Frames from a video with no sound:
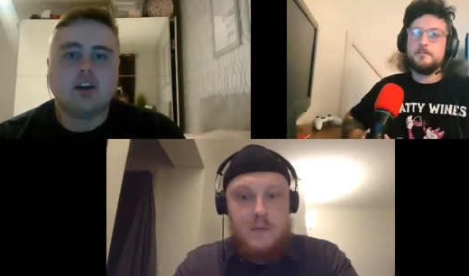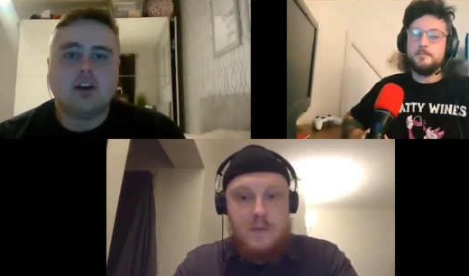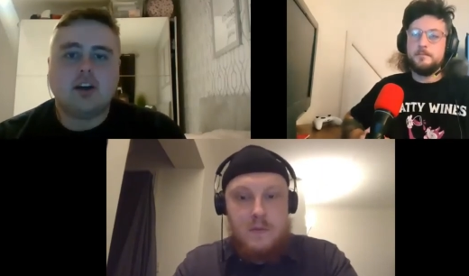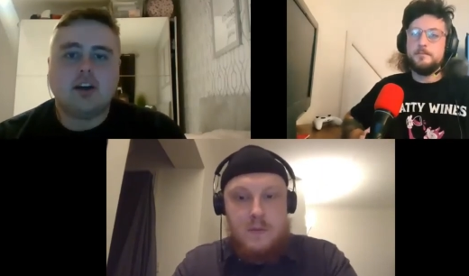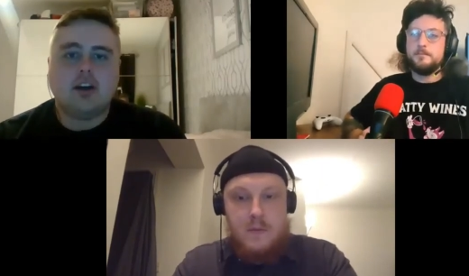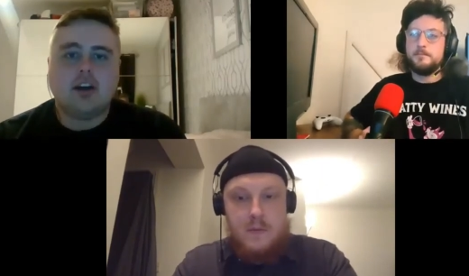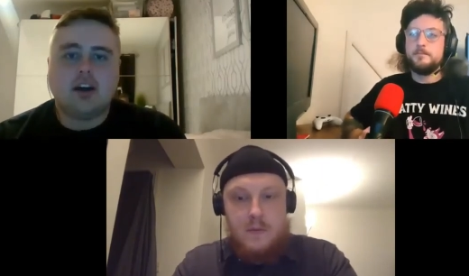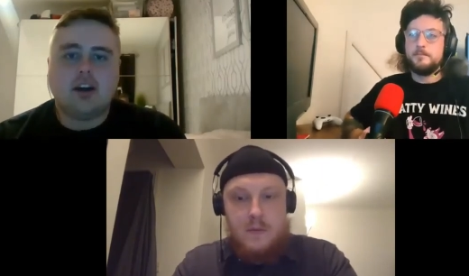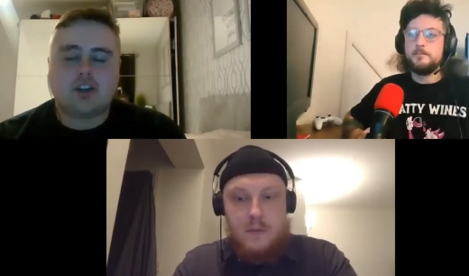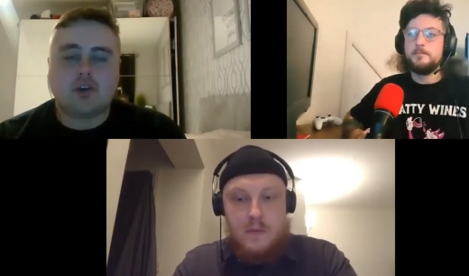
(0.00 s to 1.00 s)
Speaker 1: Mm.
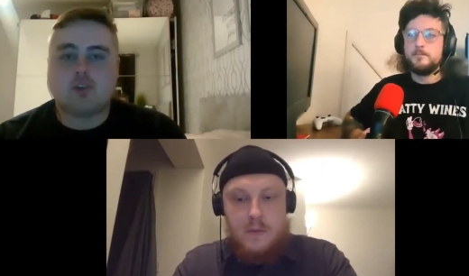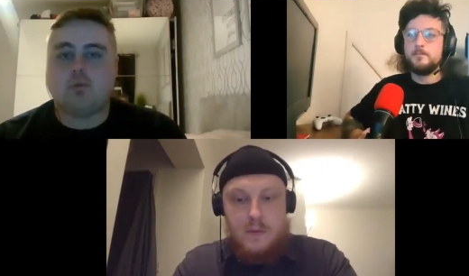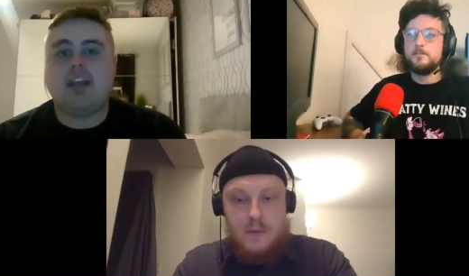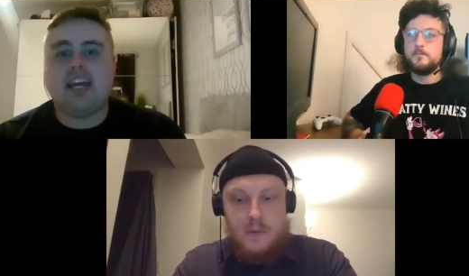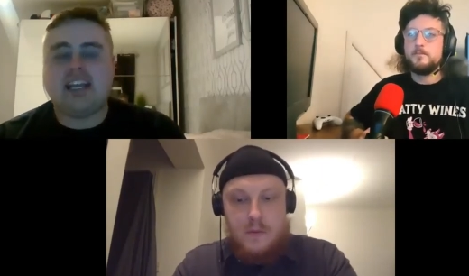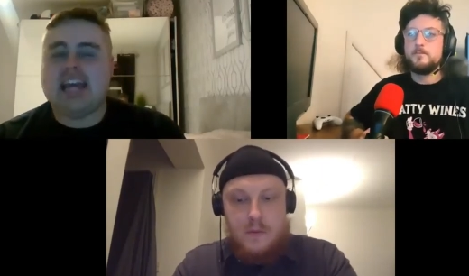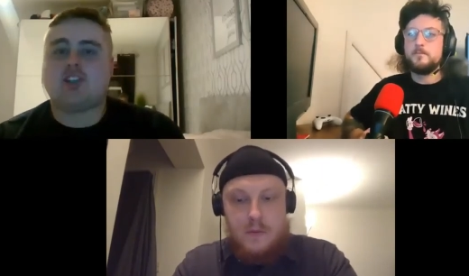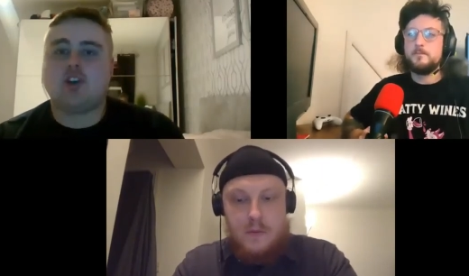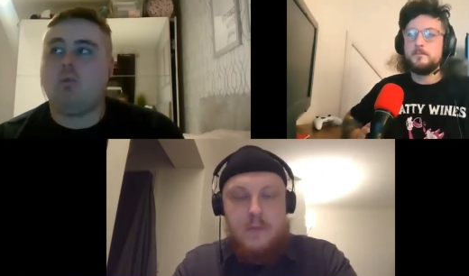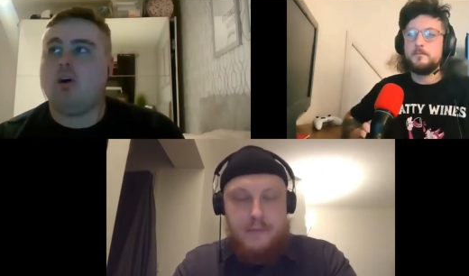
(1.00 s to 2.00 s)
So we need need
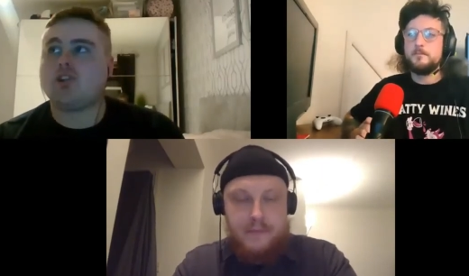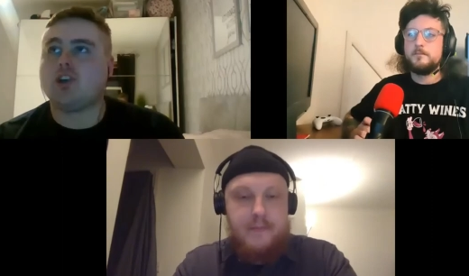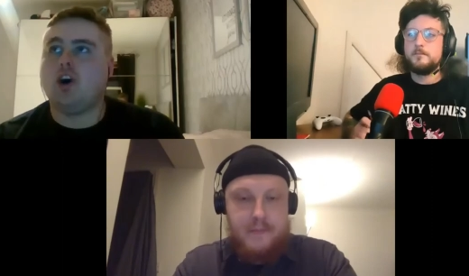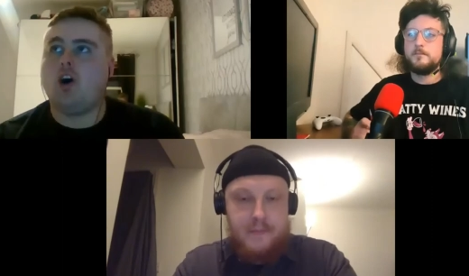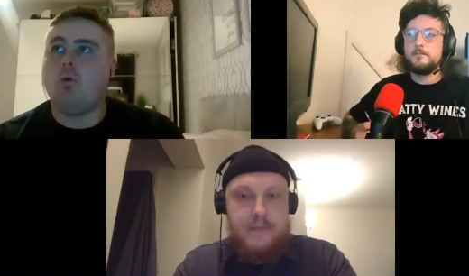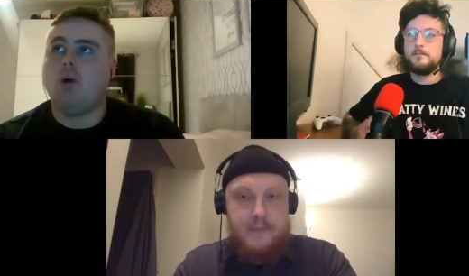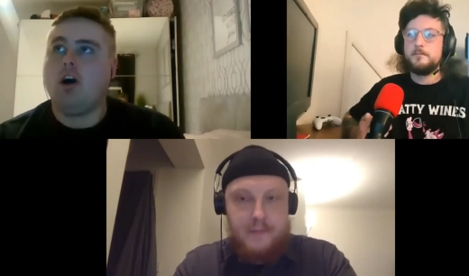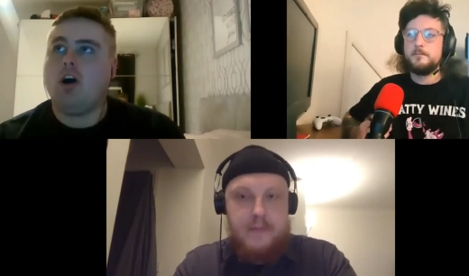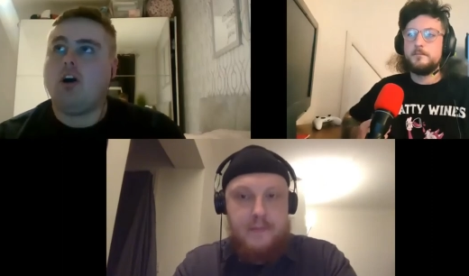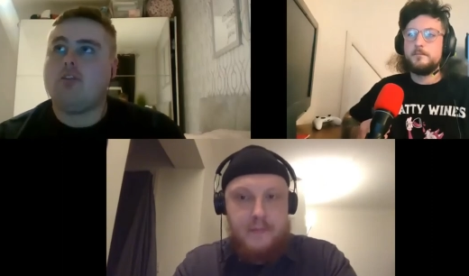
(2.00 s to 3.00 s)
someone to go
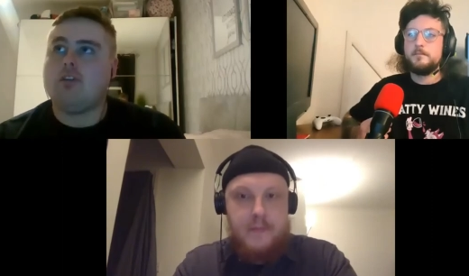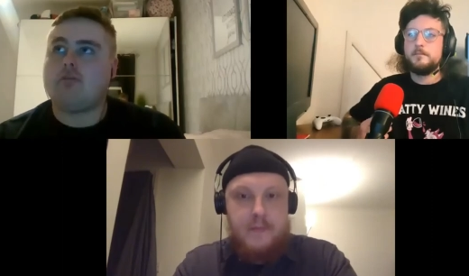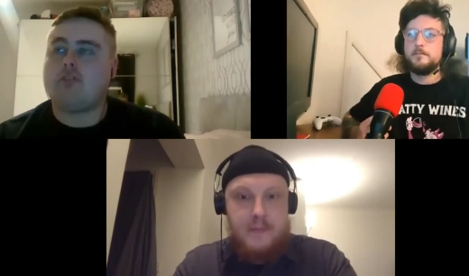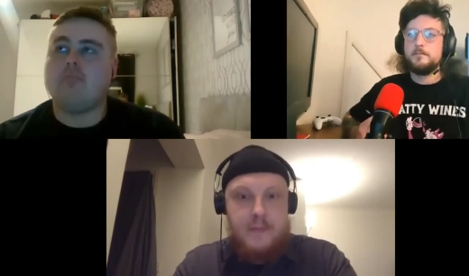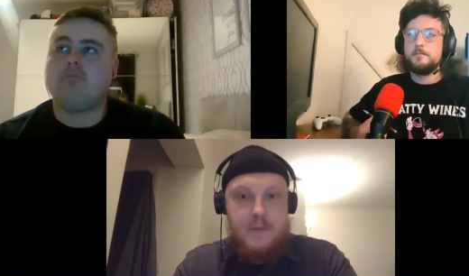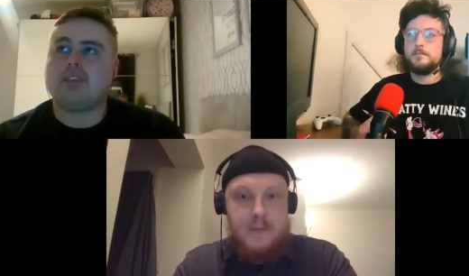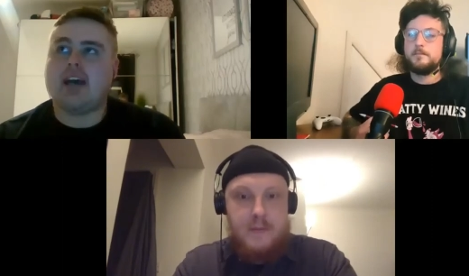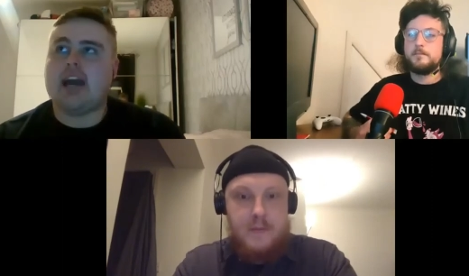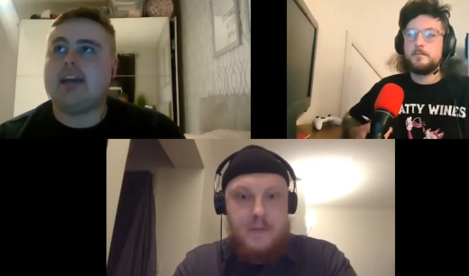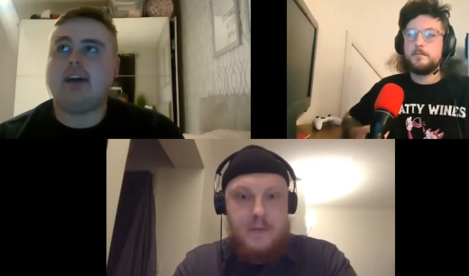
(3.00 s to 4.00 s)
from
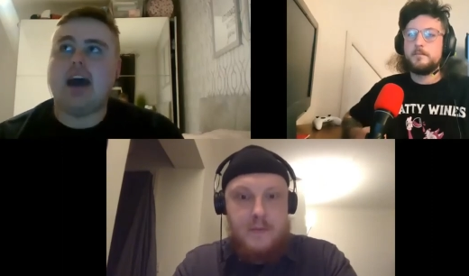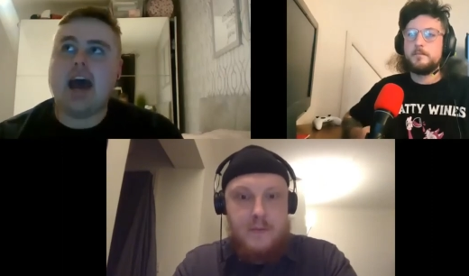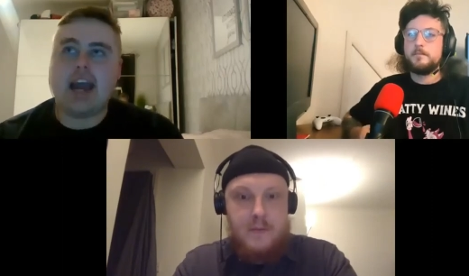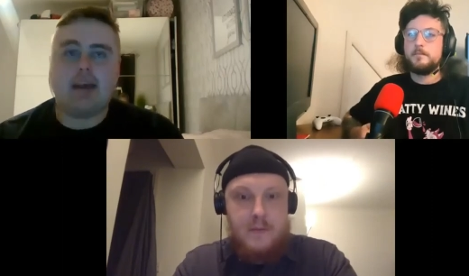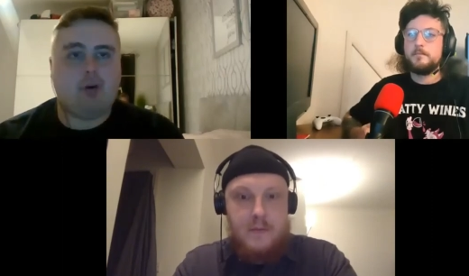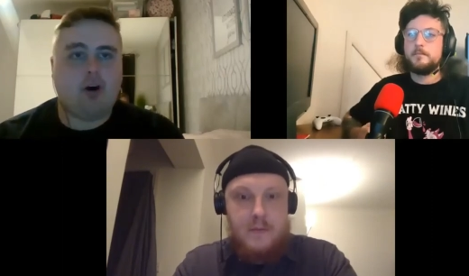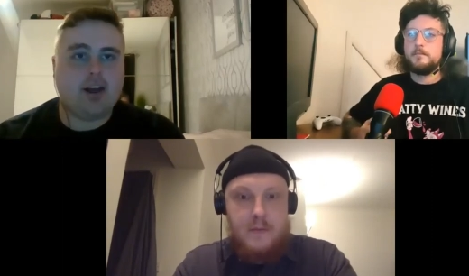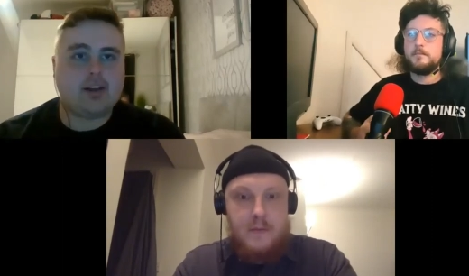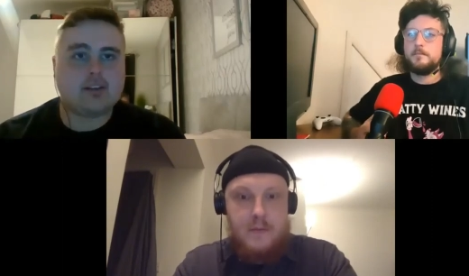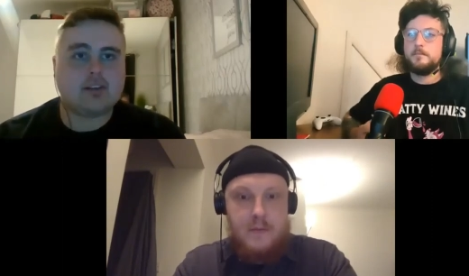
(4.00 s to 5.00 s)
say eight
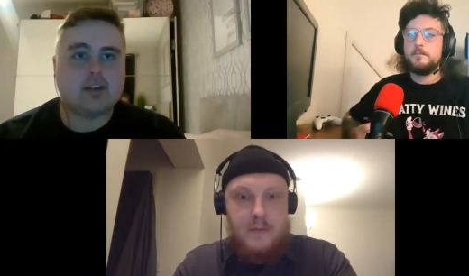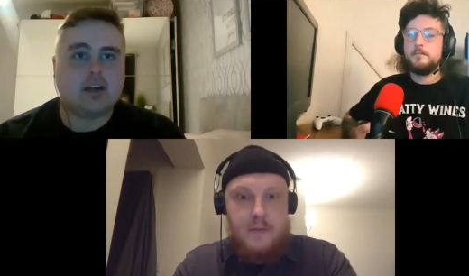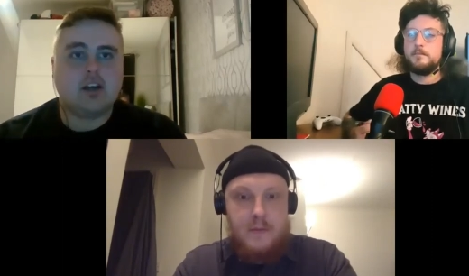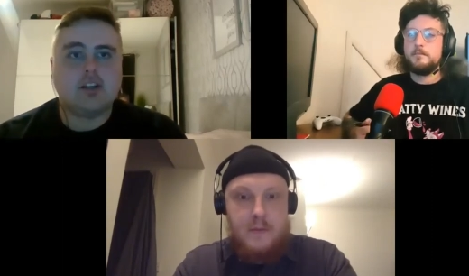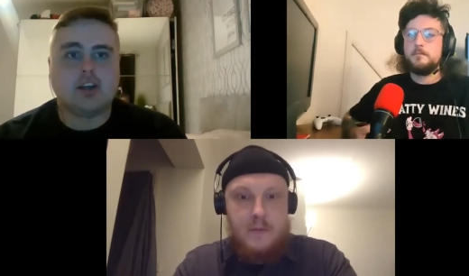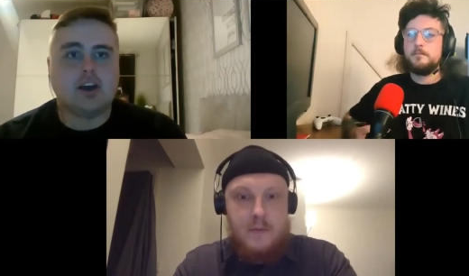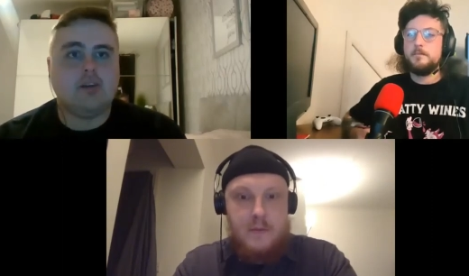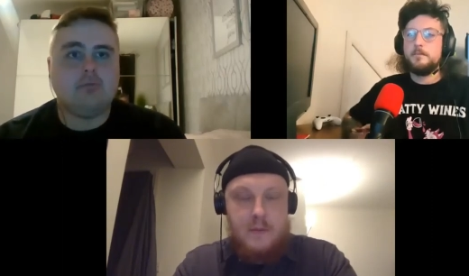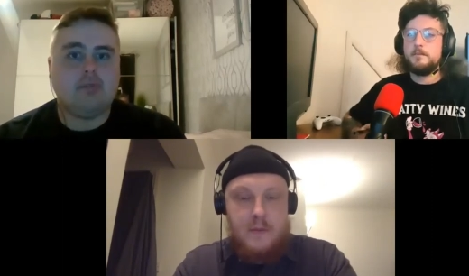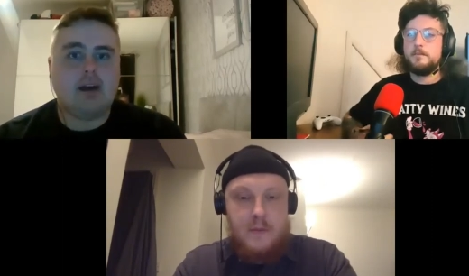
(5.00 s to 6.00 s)
points
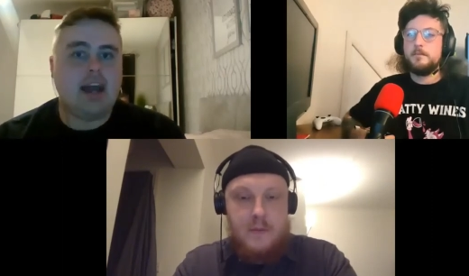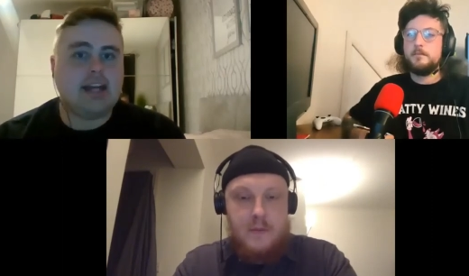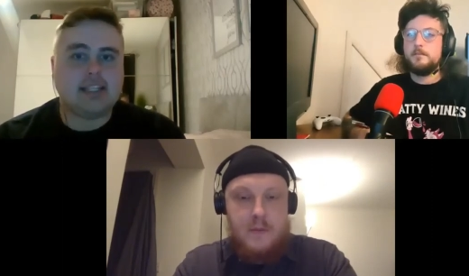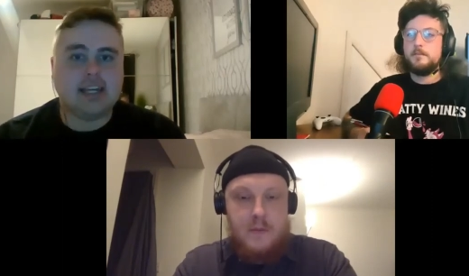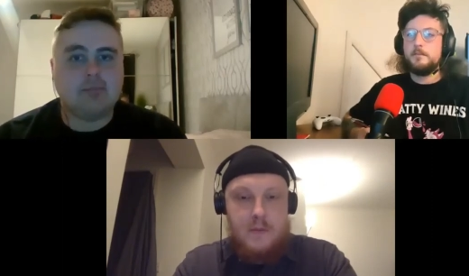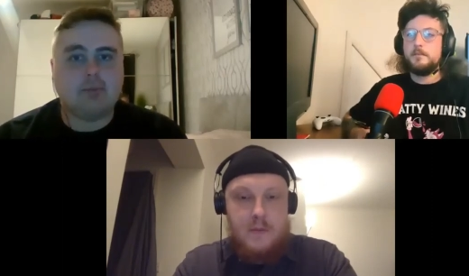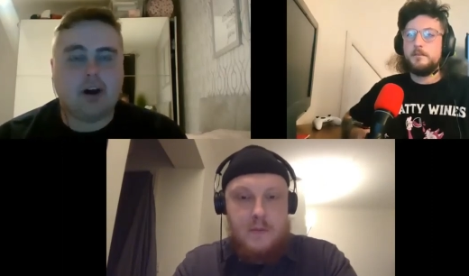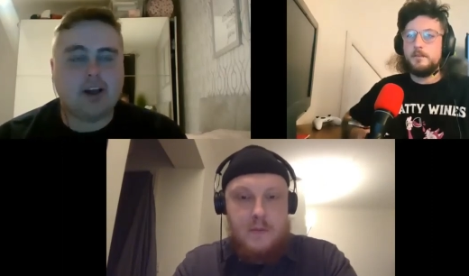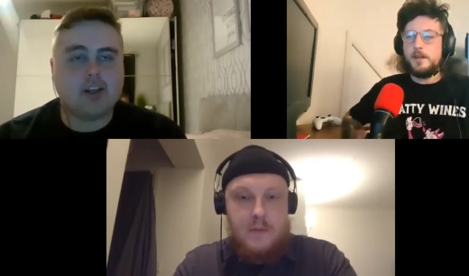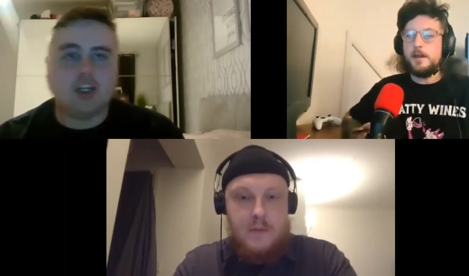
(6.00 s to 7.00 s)
to 18 points.